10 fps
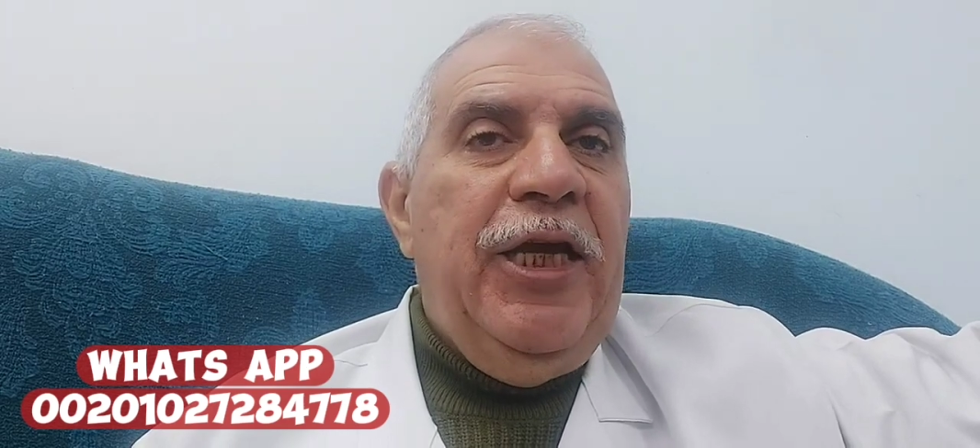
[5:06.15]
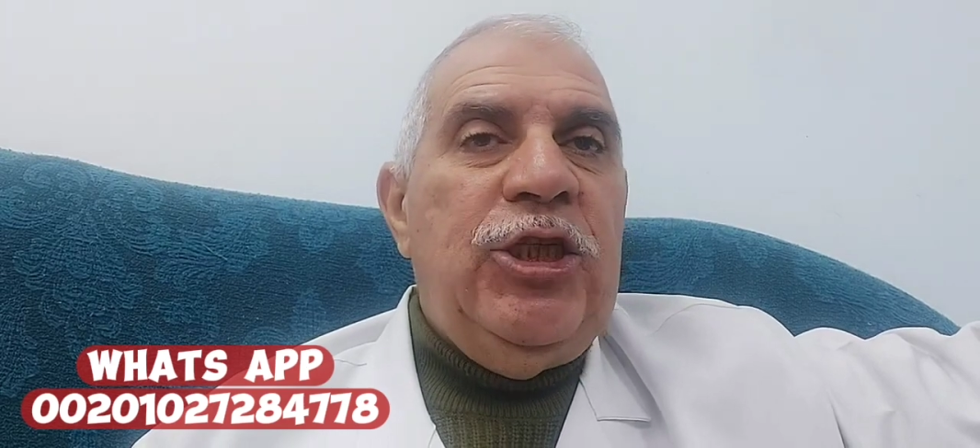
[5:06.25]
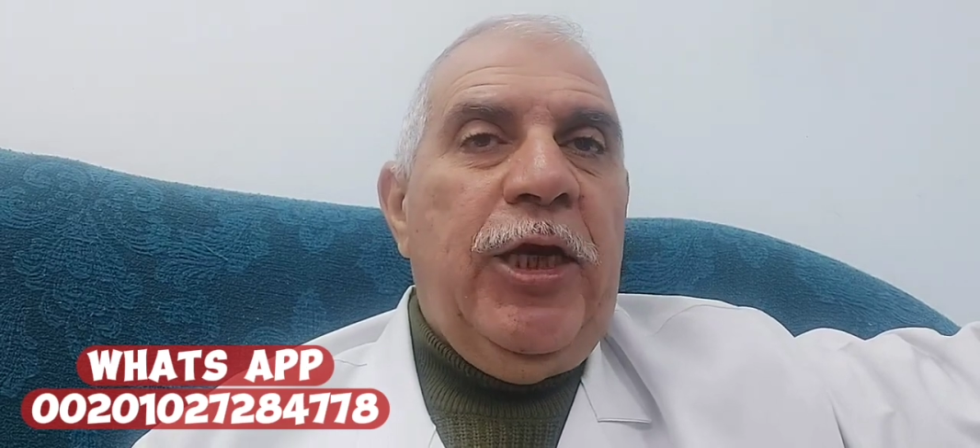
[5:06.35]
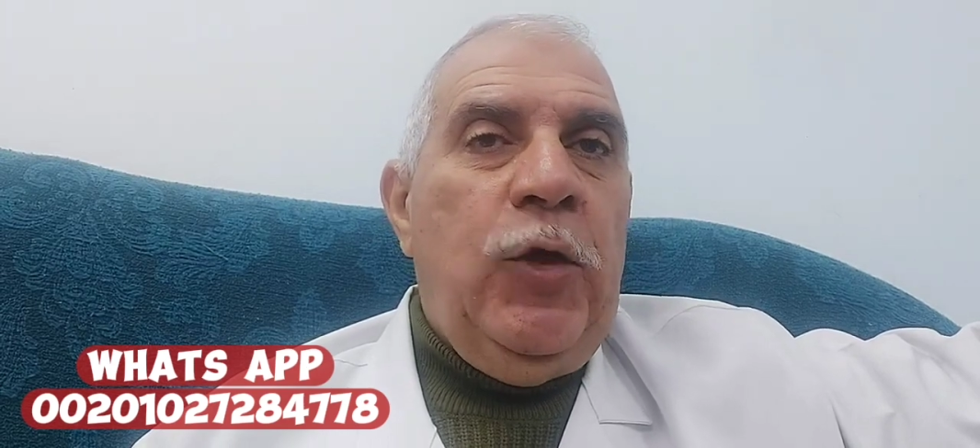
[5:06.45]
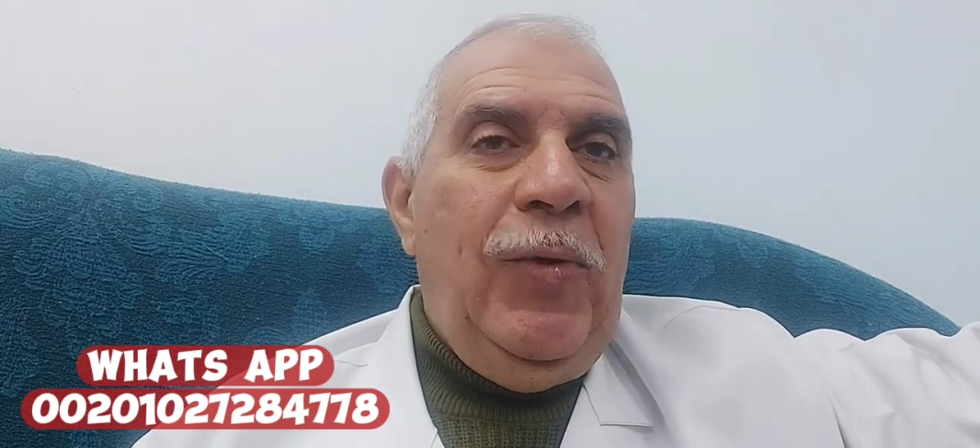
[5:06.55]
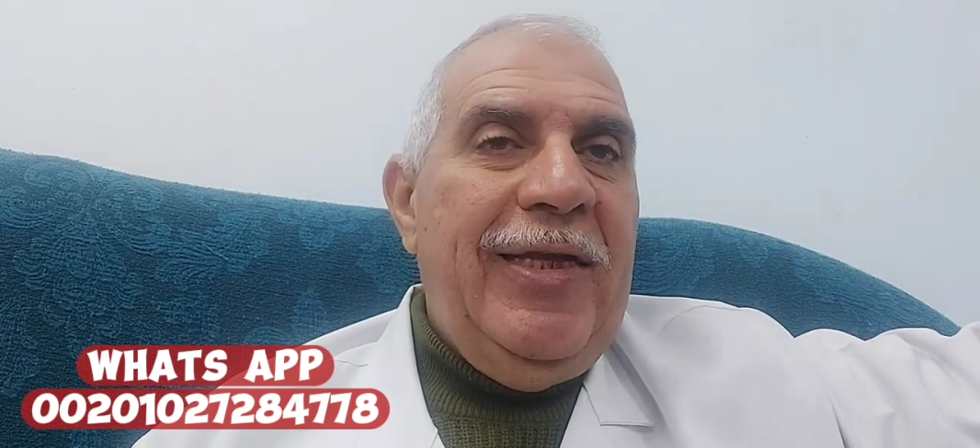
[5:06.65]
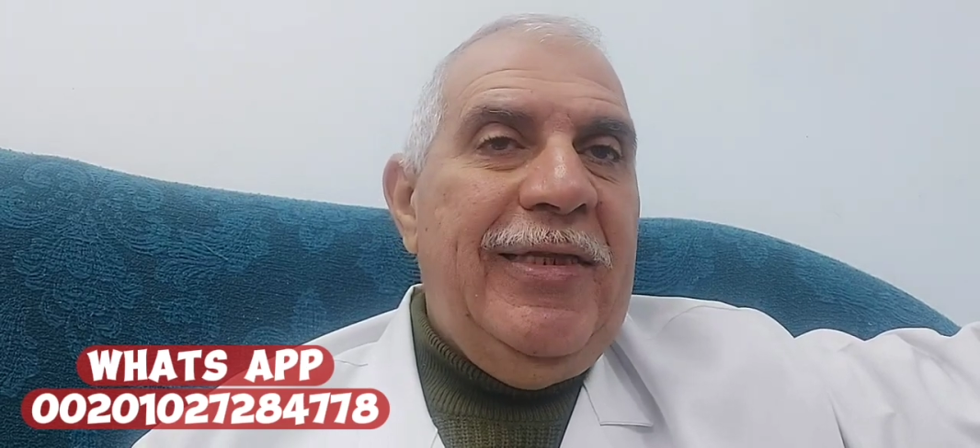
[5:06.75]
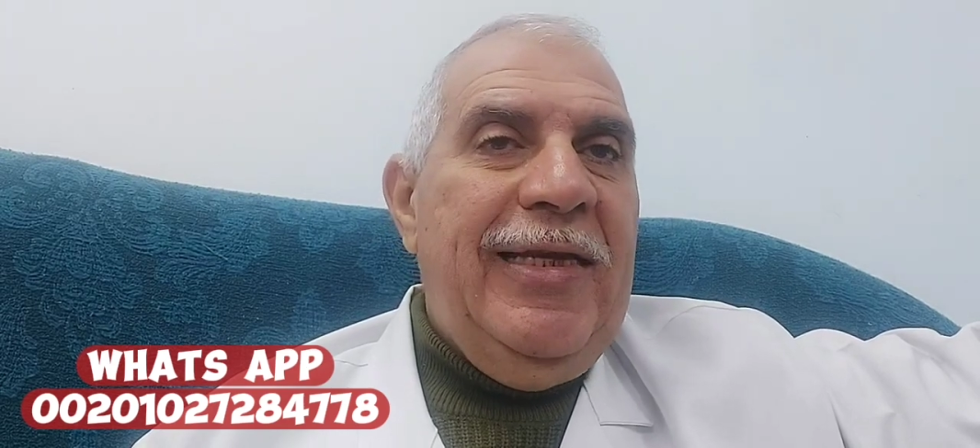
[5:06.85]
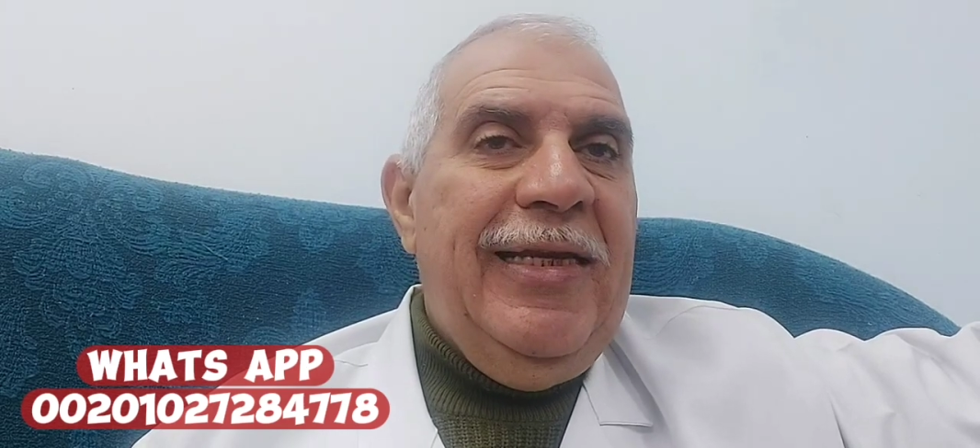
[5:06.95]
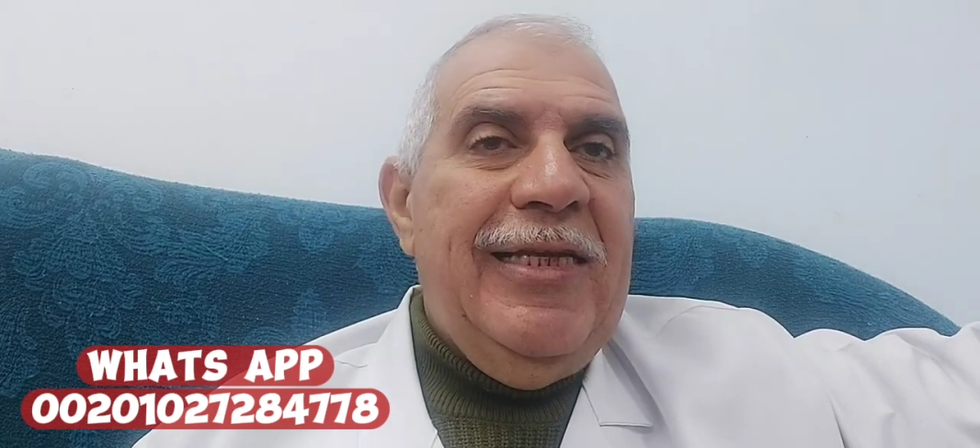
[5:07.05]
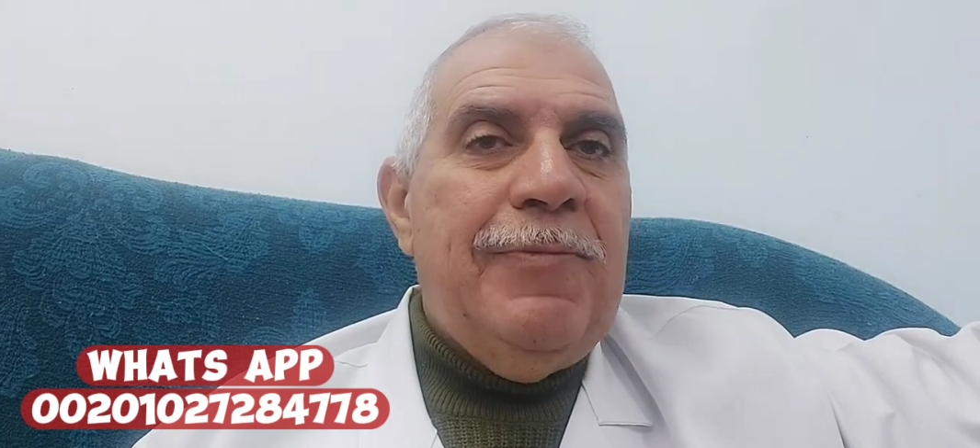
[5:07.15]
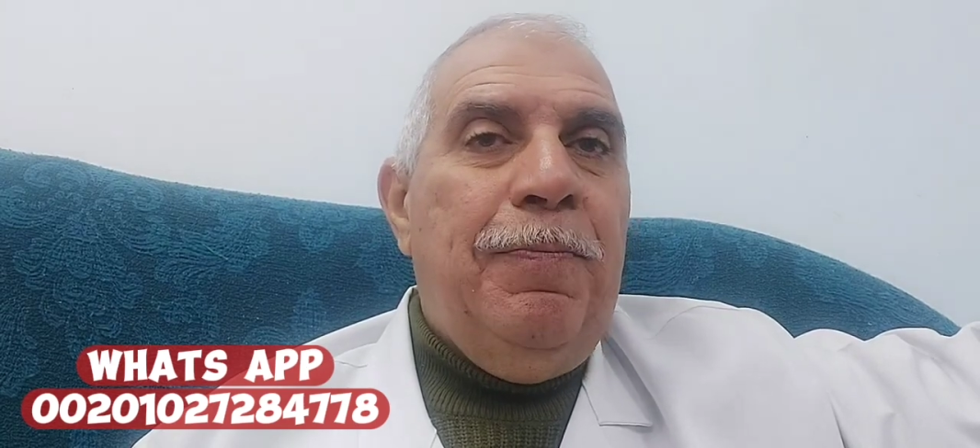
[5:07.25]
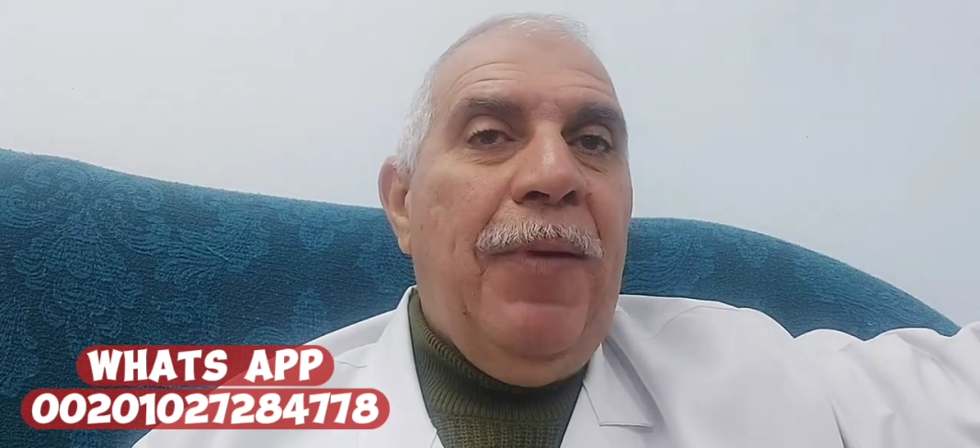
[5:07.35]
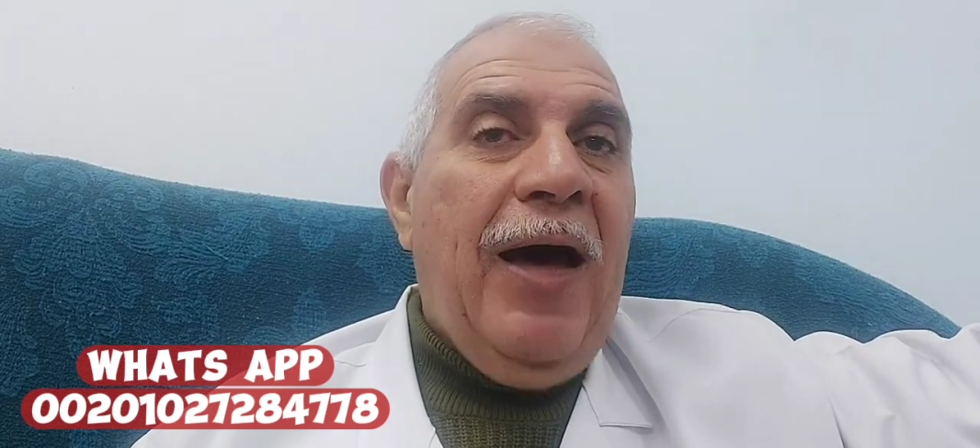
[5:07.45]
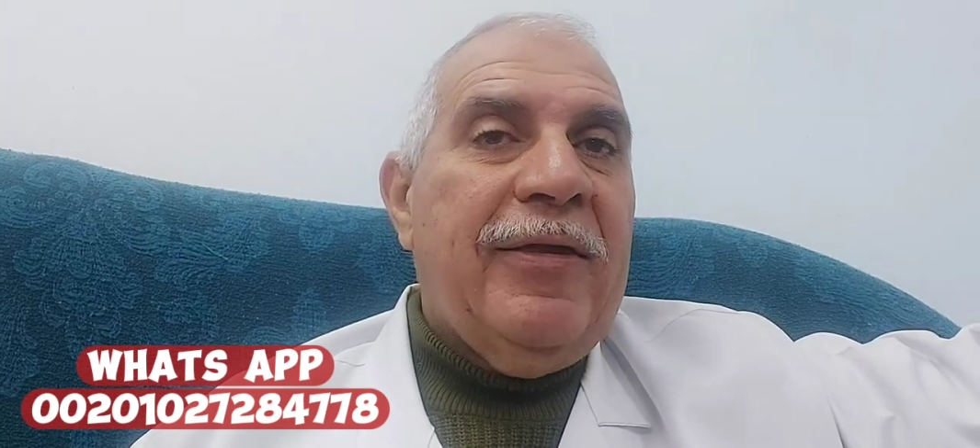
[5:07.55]
ejaculate in his
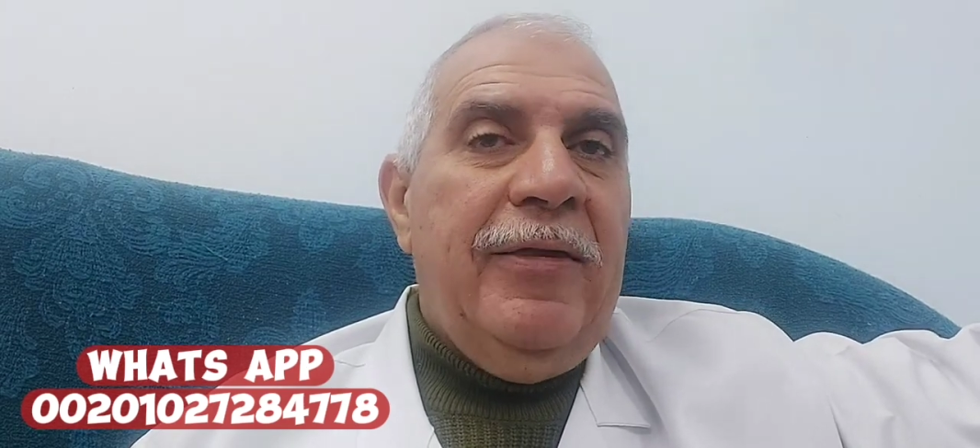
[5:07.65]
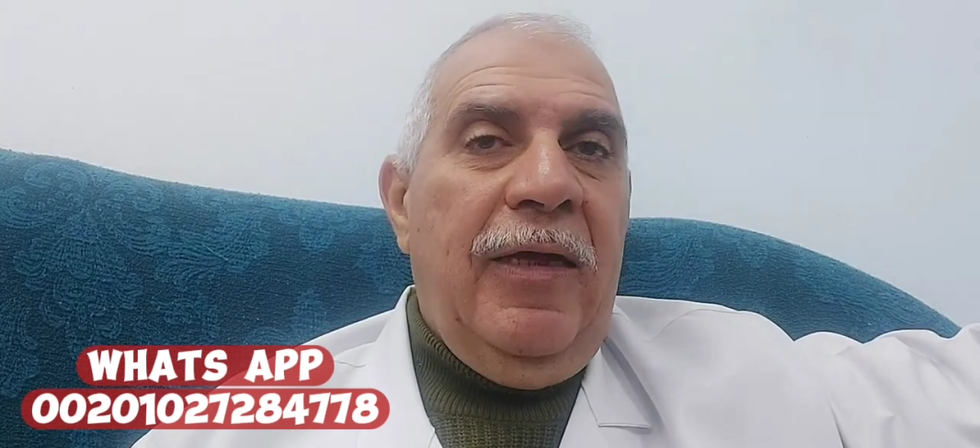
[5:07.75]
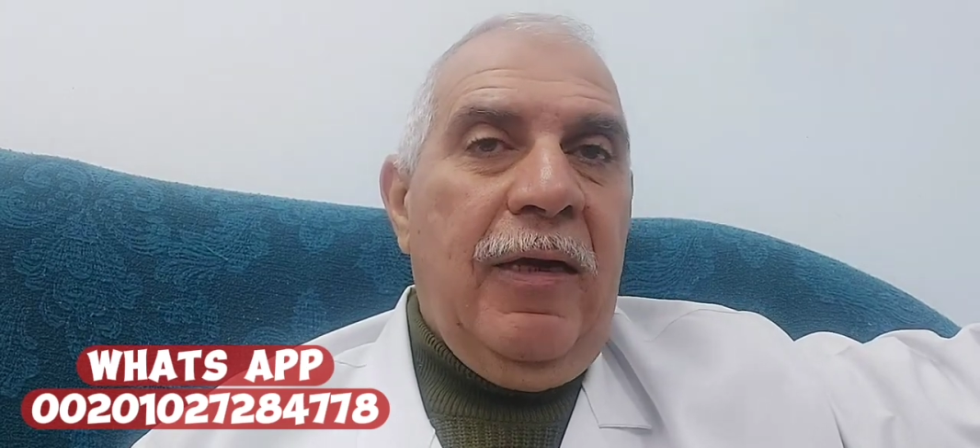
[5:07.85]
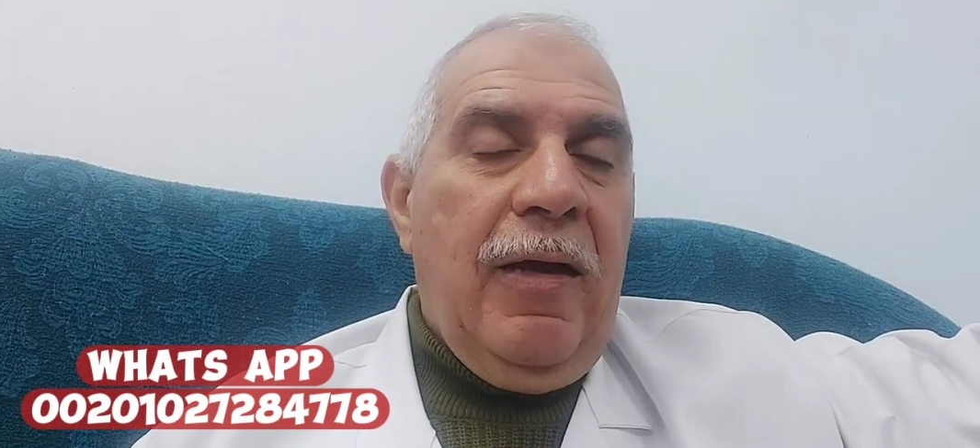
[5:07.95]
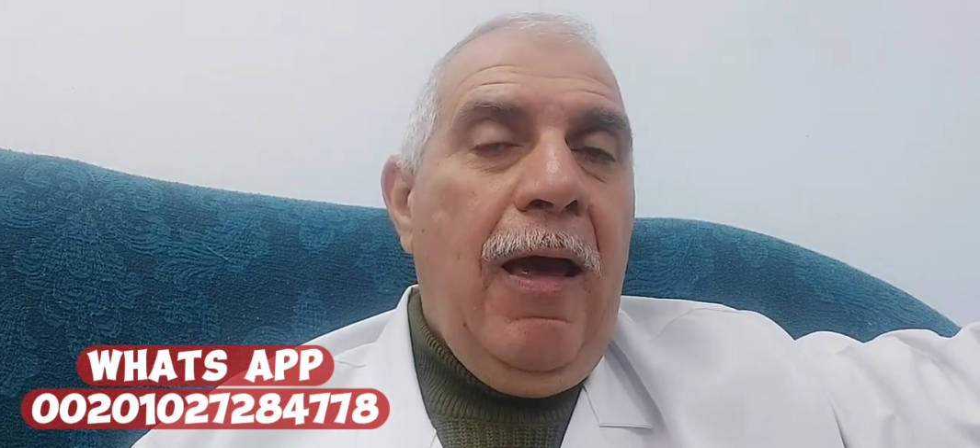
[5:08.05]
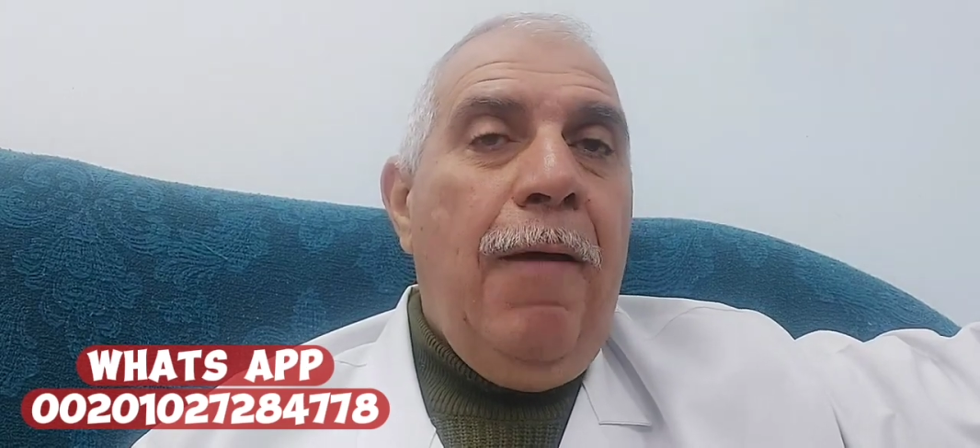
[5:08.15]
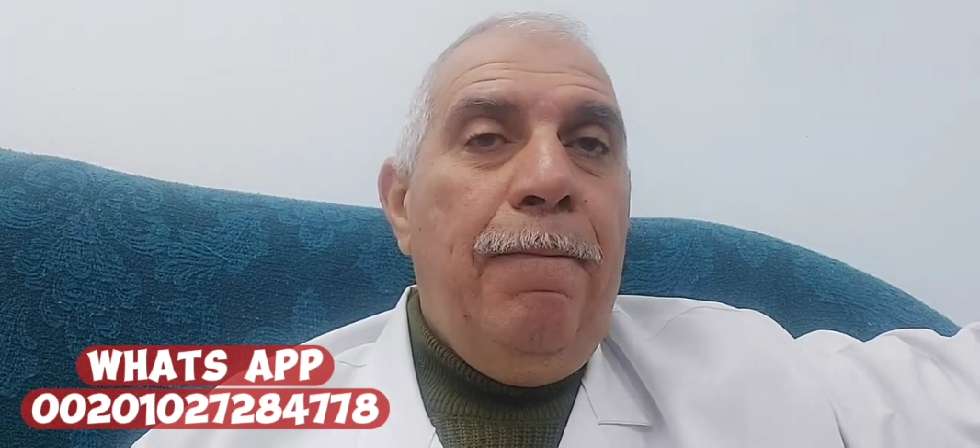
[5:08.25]
partner